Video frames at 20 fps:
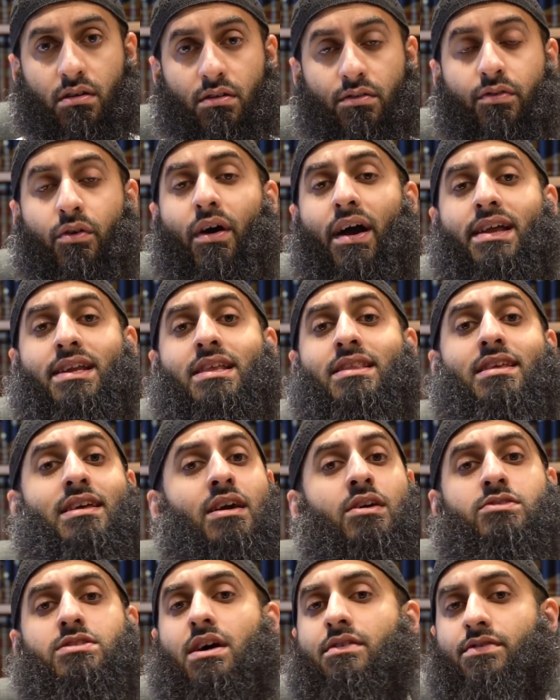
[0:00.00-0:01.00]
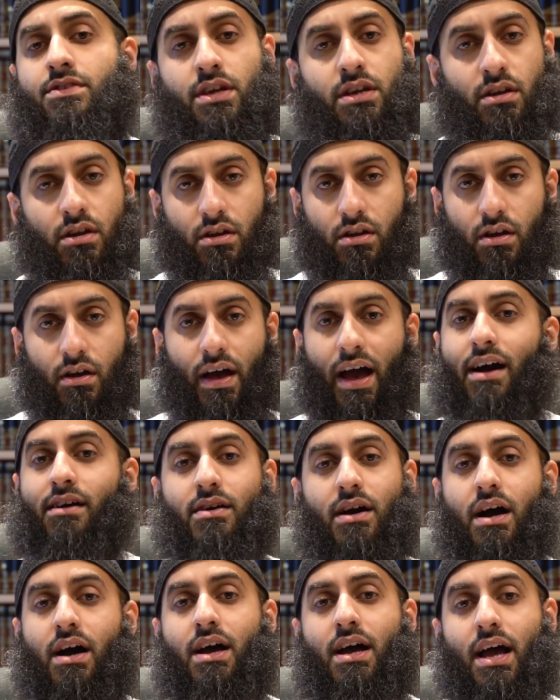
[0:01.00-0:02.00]
for anything else other than Allah?
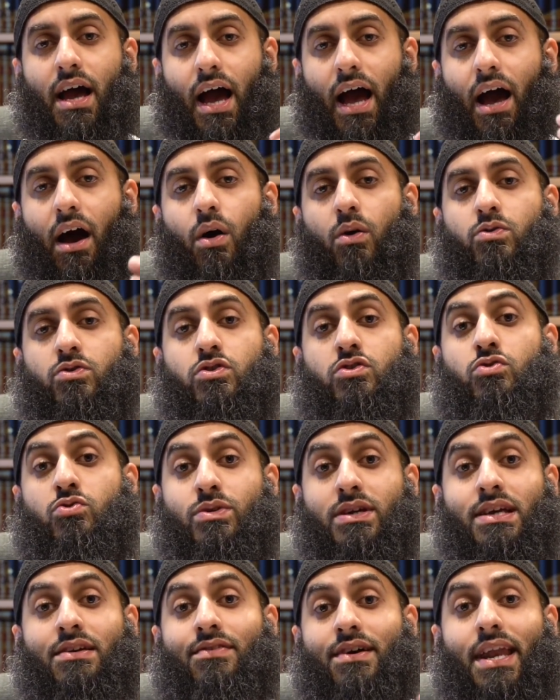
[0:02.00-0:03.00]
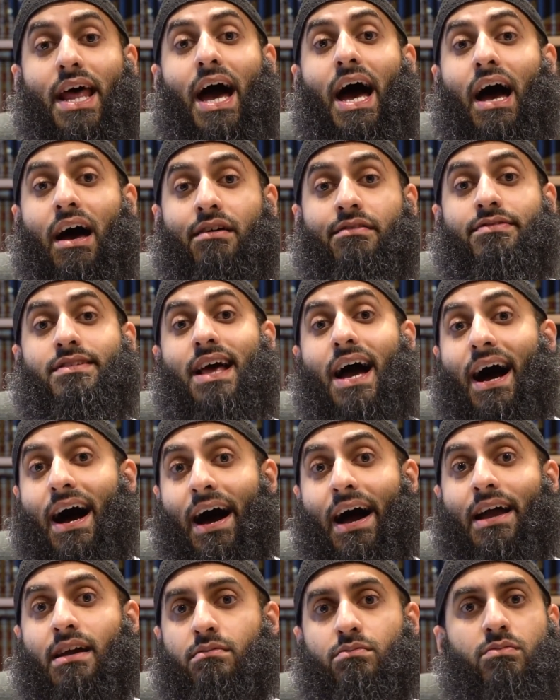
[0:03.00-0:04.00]
How, how do you even have
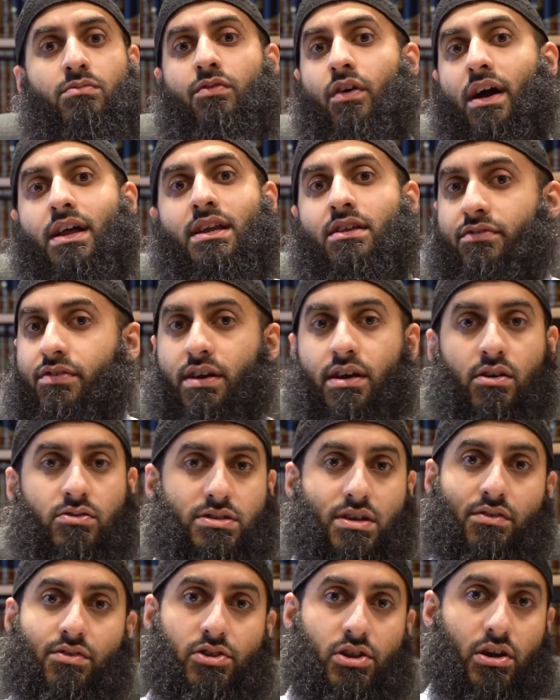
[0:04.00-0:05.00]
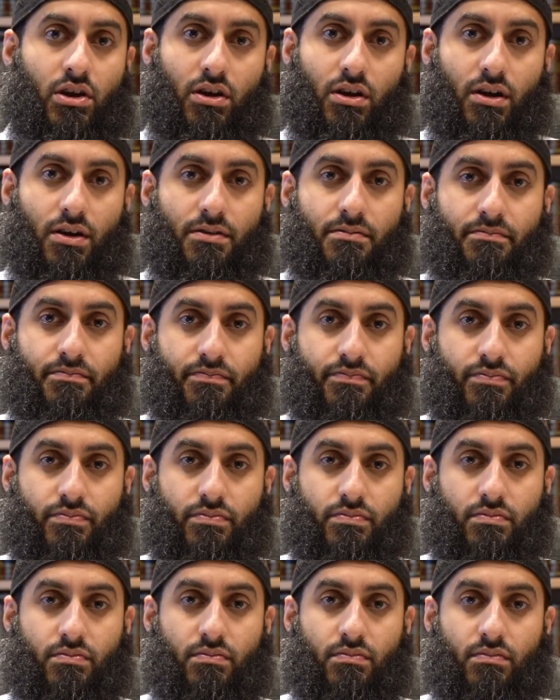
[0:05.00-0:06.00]
time for anything else other than Allah?
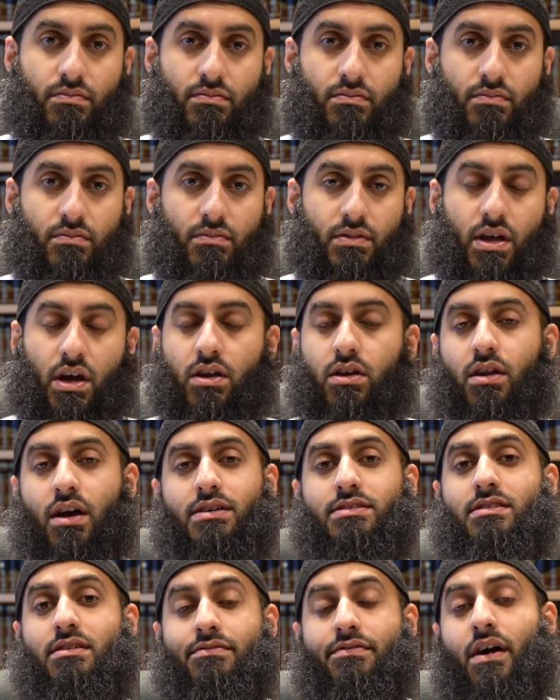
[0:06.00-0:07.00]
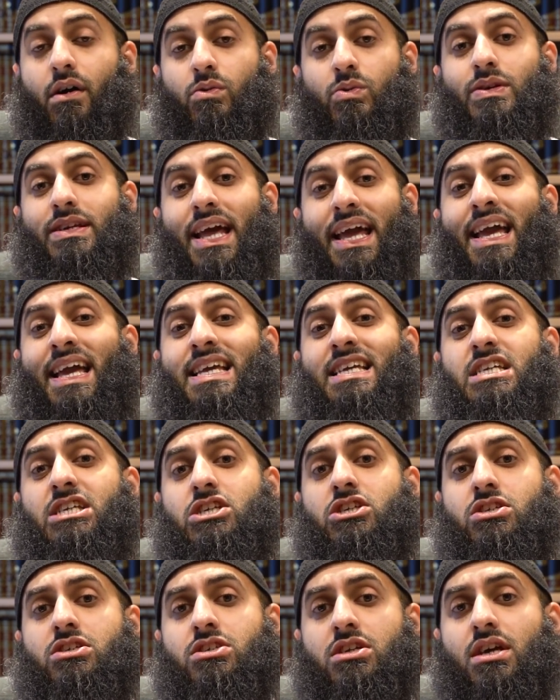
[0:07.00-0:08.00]
Allah is the
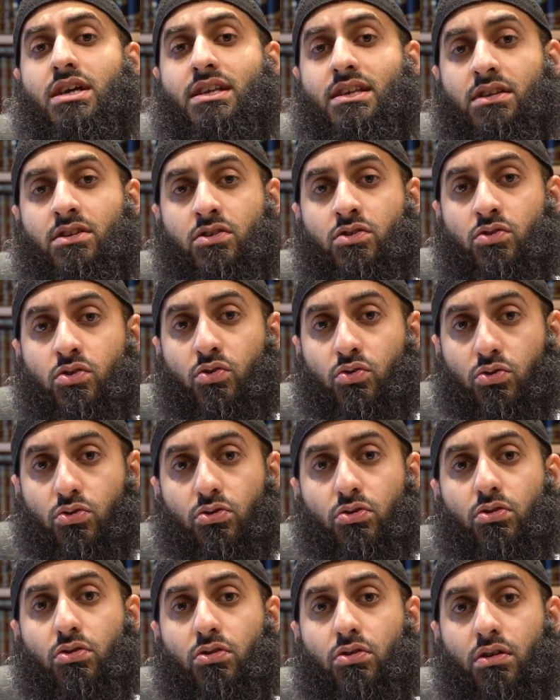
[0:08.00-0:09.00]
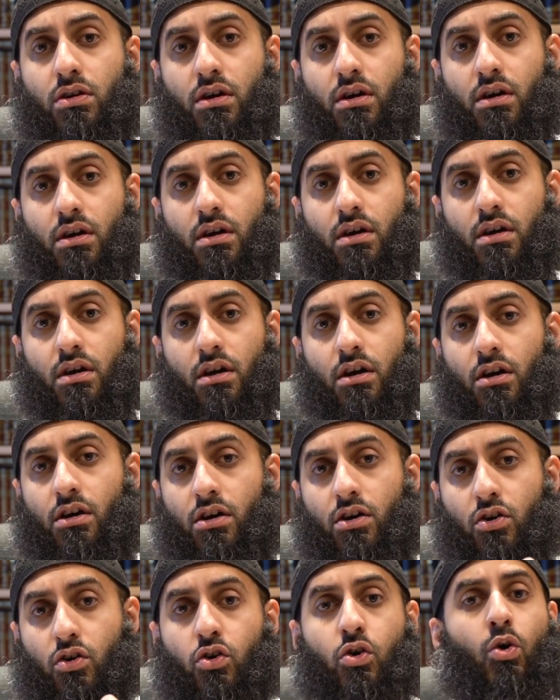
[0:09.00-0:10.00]
foundational
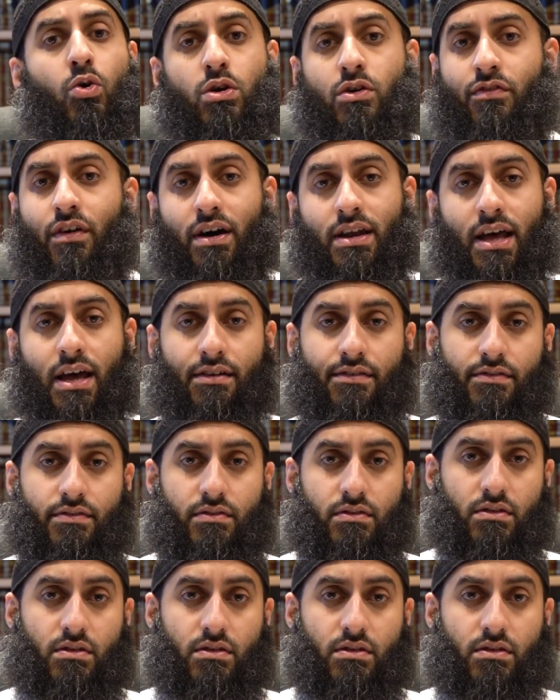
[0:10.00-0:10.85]
goal of our life